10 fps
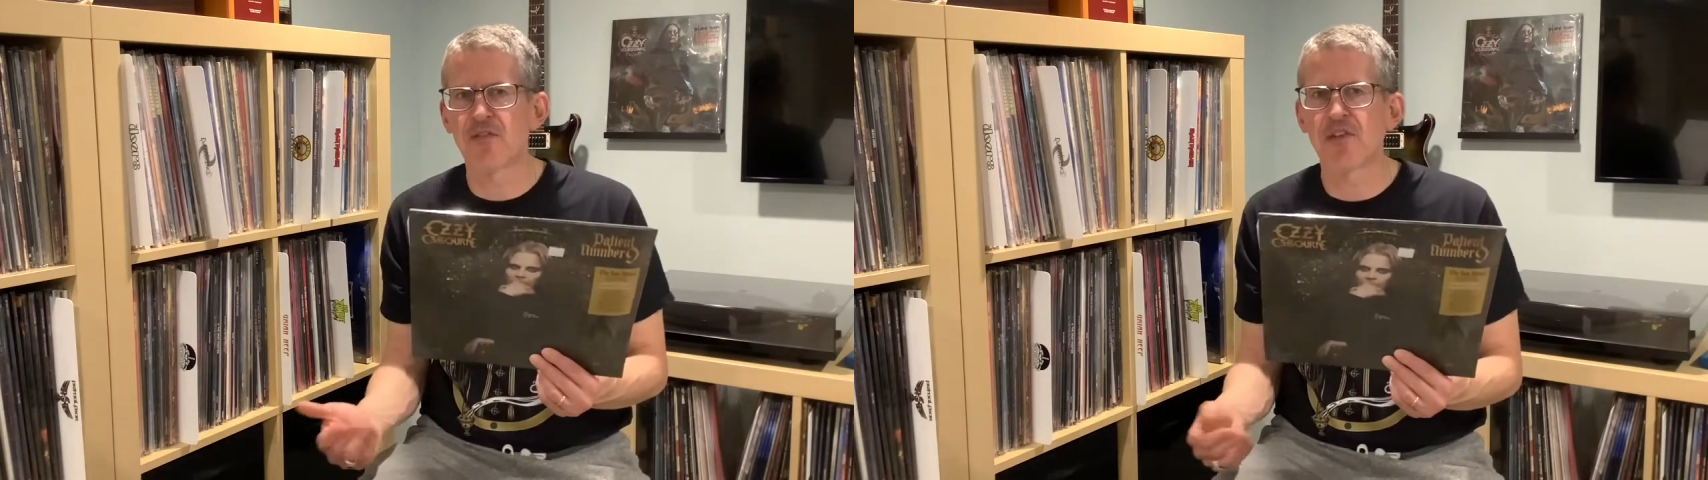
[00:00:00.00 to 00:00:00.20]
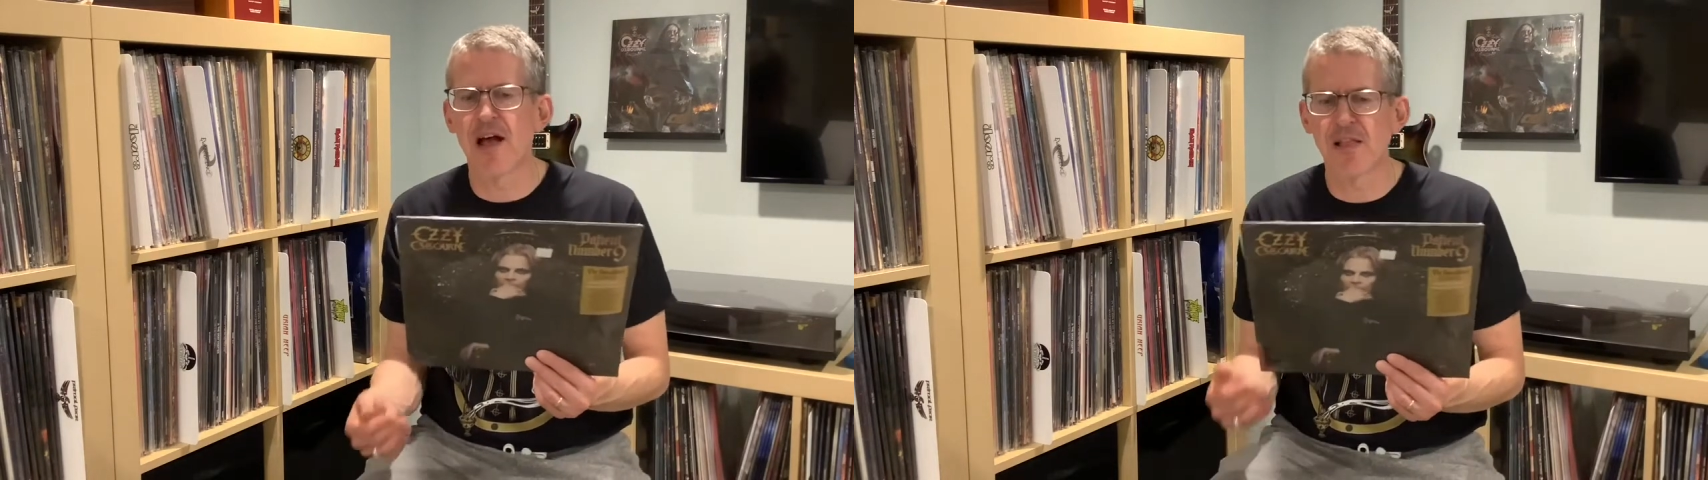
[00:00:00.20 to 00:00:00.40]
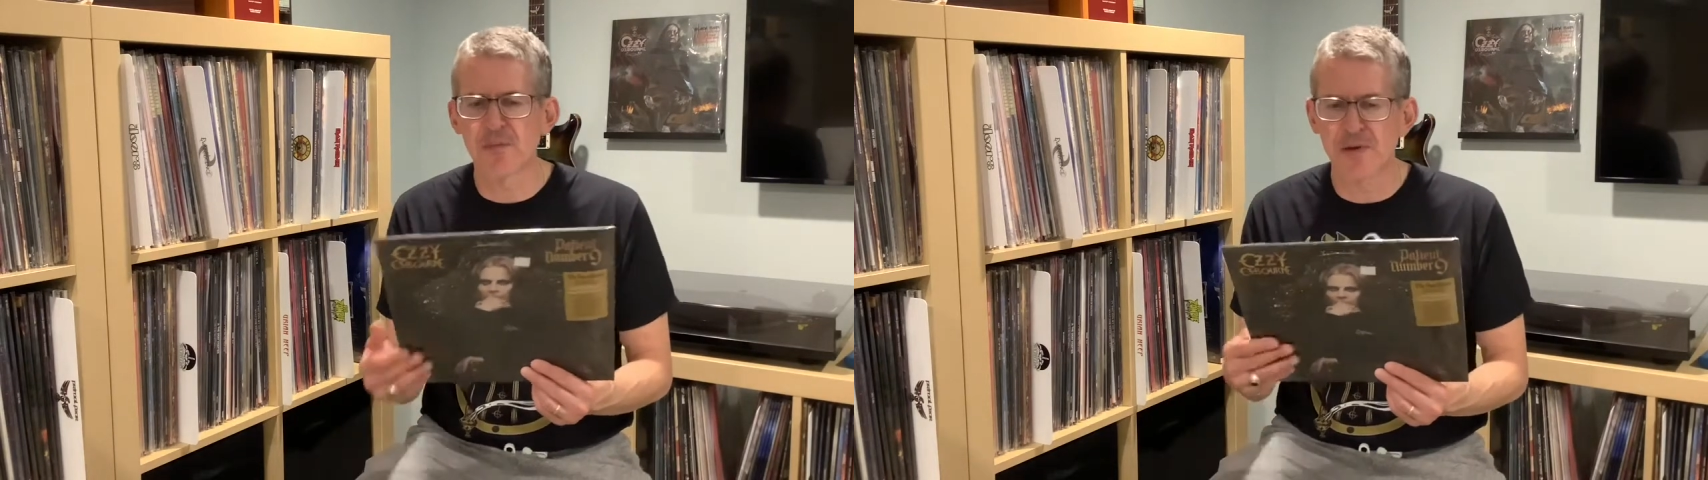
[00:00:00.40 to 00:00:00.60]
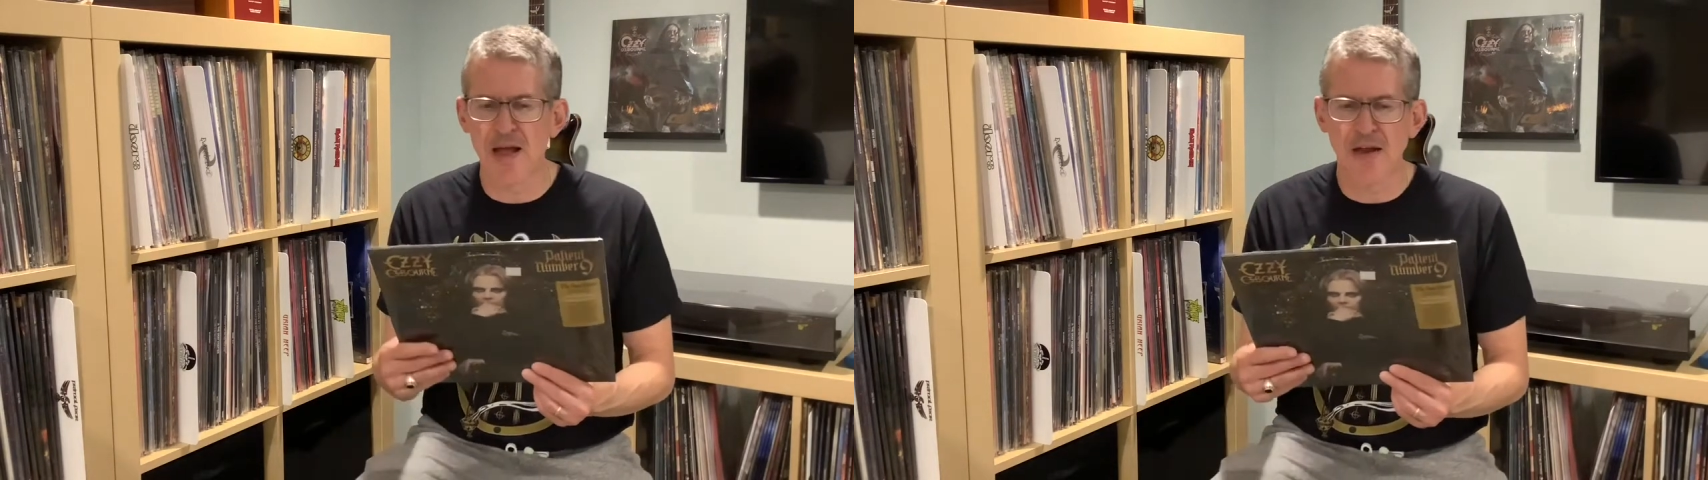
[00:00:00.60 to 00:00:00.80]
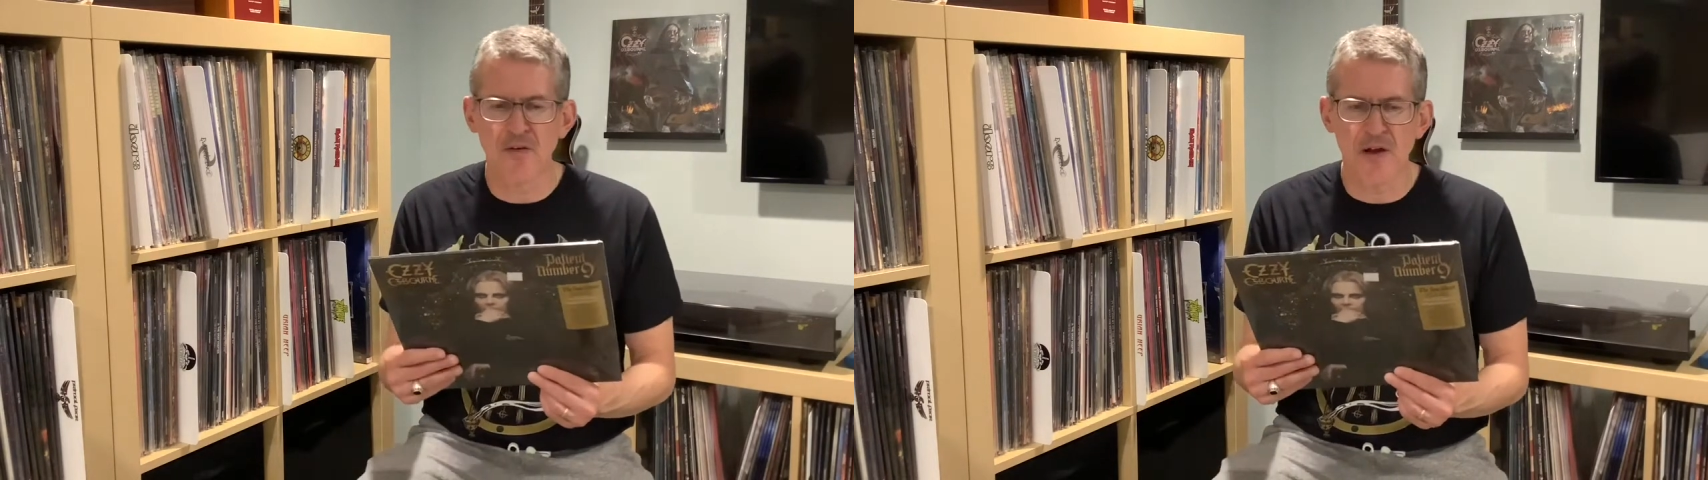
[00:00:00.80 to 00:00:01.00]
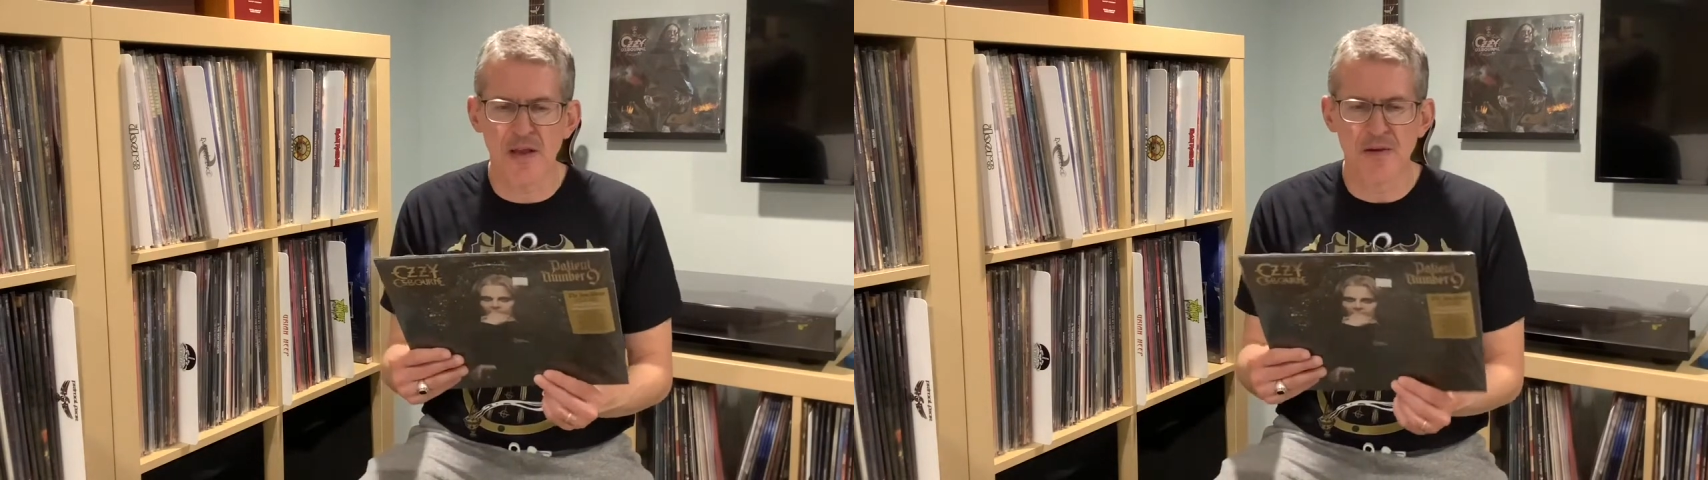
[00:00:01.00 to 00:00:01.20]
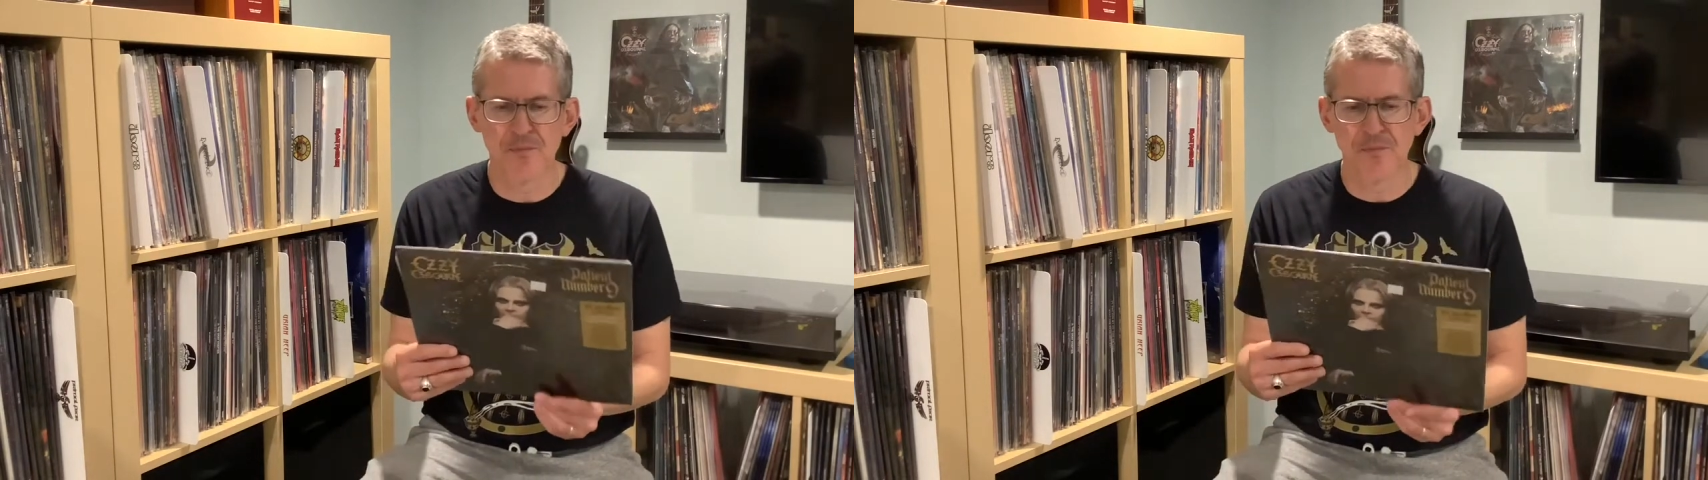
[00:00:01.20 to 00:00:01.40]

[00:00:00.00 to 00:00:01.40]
Solid, but not great.